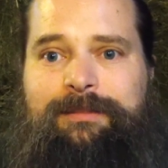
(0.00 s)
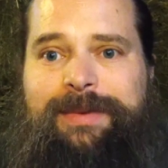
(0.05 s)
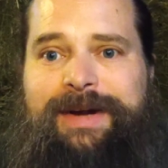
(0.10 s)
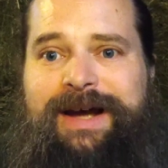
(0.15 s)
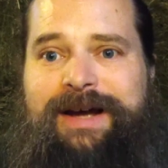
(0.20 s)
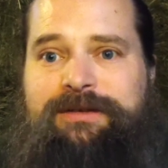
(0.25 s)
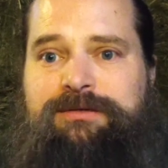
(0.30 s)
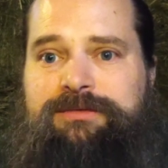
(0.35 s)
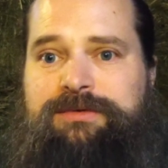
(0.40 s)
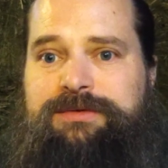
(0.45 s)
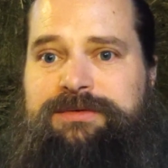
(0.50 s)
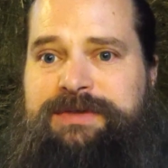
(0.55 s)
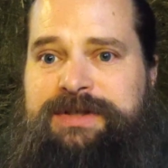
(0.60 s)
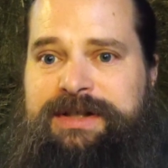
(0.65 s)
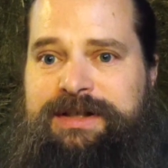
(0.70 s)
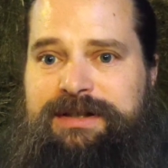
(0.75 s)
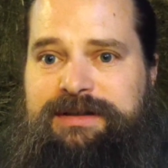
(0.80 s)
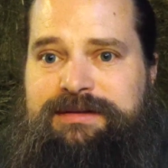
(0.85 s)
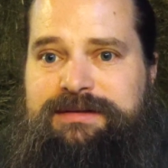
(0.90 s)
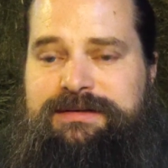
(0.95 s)
bad
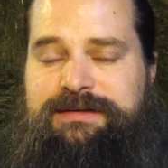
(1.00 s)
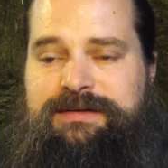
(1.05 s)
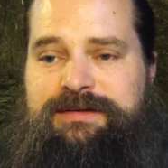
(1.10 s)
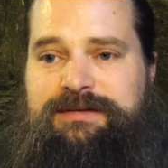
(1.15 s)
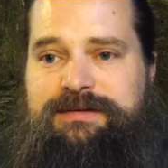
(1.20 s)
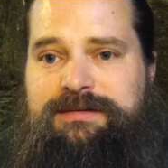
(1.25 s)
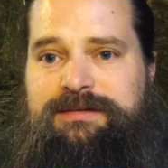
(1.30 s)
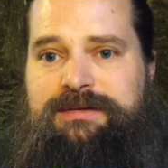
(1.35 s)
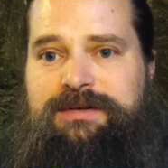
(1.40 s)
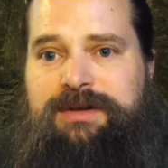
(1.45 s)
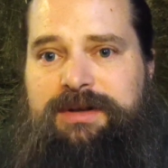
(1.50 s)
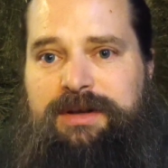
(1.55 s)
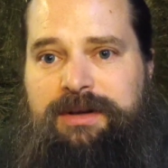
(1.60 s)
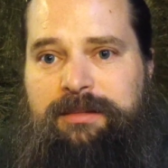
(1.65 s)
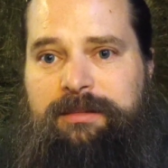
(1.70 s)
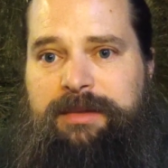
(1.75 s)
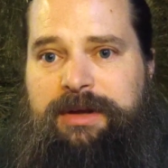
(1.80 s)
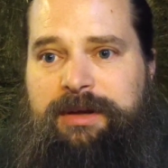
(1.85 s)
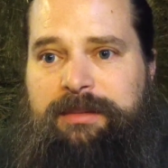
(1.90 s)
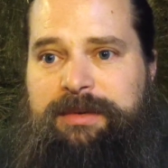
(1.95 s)
routines.
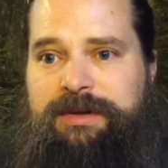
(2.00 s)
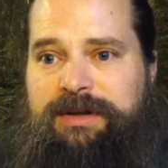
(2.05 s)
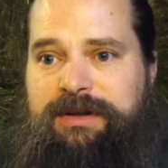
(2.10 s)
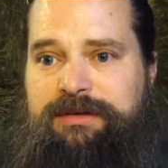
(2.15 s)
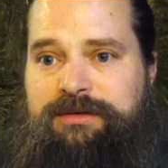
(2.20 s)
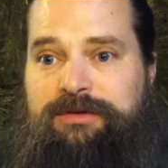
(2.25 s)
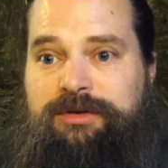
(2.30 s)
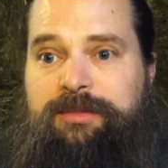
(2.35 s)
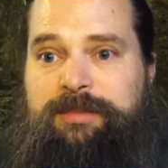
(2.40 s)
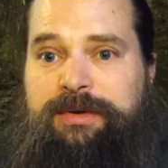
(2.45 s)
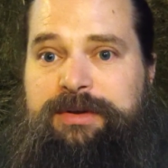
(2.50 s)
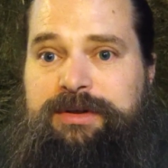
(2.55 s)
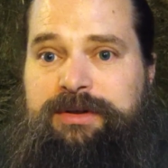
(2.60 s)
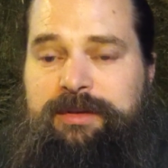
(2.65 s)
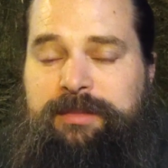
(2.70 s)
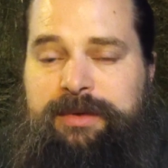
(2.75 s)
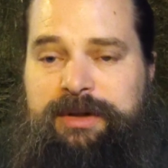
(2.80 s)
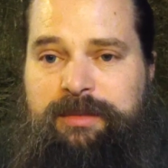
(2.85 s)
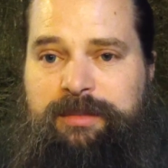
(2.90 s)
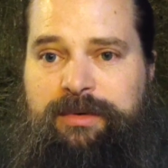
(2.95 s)
Maybe a group of
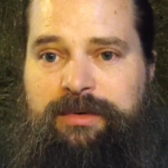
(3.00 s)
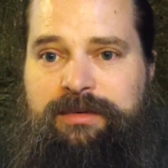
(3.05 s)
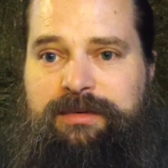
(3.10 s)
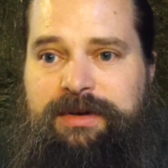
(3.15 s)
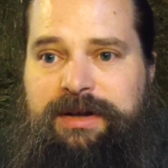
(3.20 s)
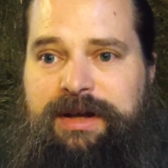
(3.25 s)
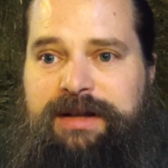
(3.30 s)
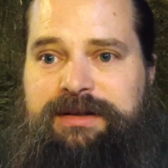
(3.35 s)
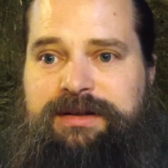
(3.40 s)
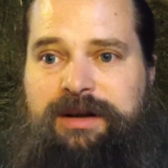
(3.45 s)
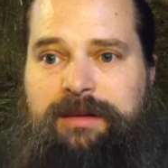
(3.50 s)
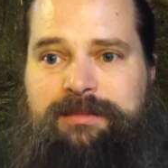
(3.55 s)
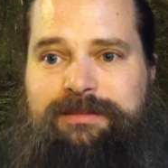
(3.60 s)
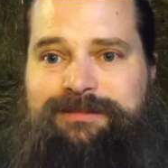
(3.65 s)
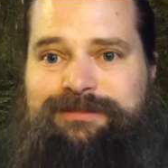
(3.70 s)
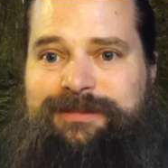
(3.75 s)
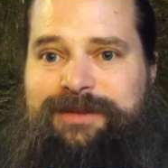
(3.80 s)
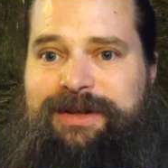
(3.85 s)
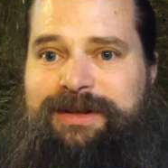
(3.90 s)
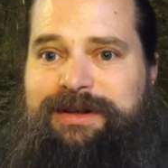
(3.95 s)
good people end up
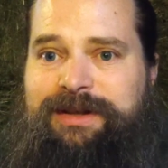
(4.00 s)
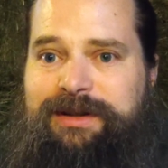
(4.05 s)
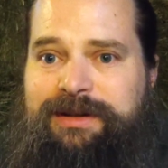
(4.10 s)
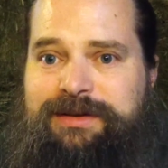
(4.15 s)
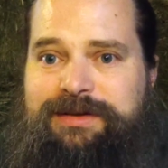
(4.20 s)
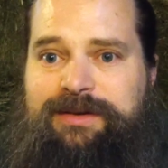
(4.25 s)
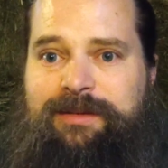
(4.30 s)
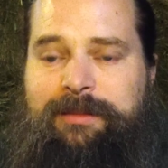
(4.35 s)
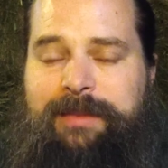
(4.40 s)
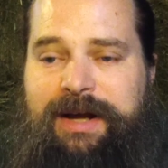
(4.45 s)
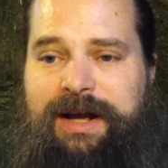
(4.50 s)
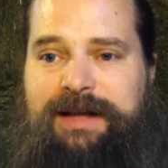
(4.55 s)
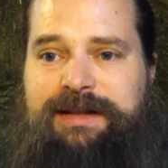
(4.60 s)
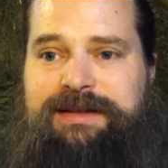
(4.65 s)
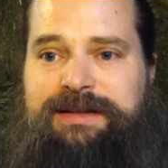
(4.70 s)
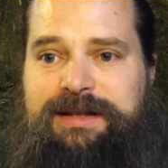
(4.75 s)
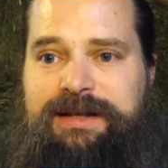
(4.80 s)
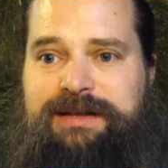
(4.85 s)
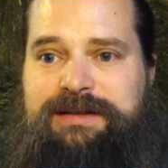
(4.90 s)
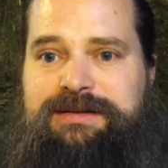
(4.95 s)
getting into some bad
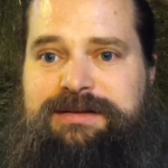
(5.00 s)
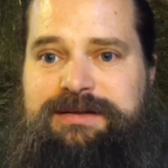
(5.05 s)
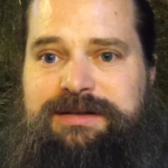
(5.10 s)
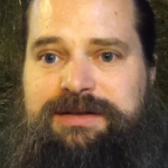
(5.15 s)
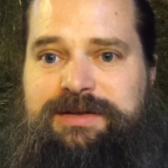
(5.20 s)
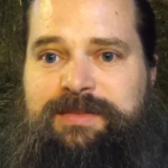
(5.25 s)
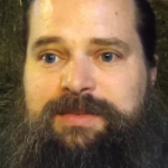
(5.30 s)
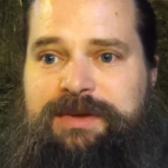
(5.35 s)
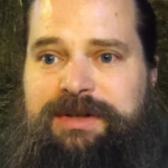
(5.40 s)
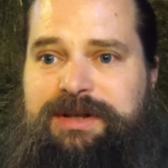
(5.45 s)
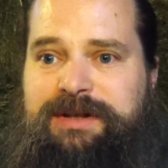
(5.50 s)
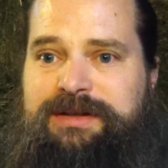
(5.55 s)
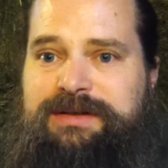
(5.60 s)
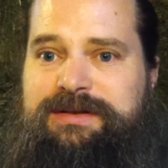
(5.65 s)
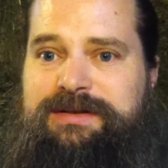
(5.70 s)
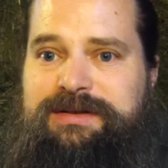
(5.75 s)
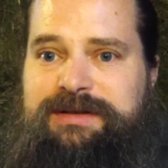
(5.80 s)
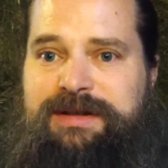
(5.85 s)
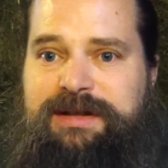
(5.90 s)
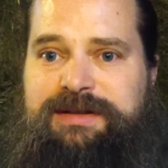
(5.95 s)
things just
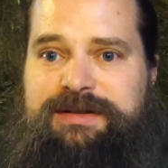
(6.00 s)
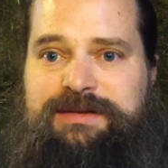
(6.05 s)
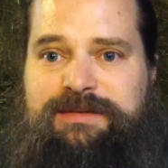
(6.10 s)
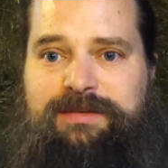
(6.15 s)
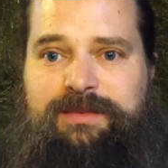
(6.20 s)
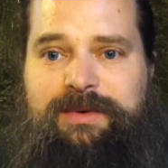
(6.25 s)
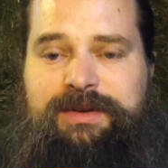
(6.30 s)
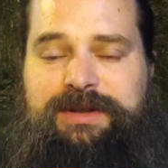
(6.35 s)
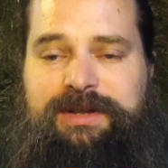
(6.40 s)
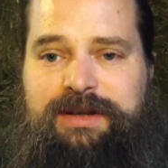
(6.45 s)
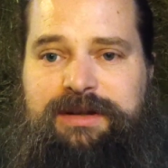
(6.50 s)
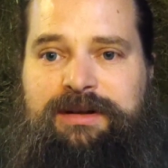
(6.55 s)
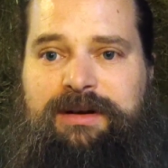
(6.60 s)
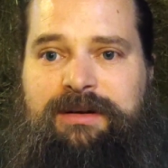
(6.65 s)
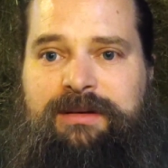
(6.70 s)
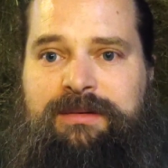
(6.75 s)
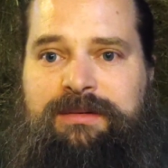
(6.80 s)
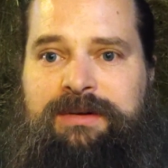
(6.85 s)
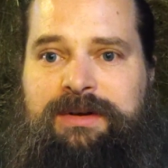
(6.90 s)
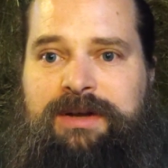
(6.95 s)
because that's what they
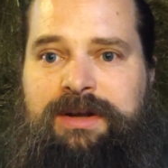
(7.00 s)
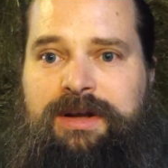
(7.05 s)
know.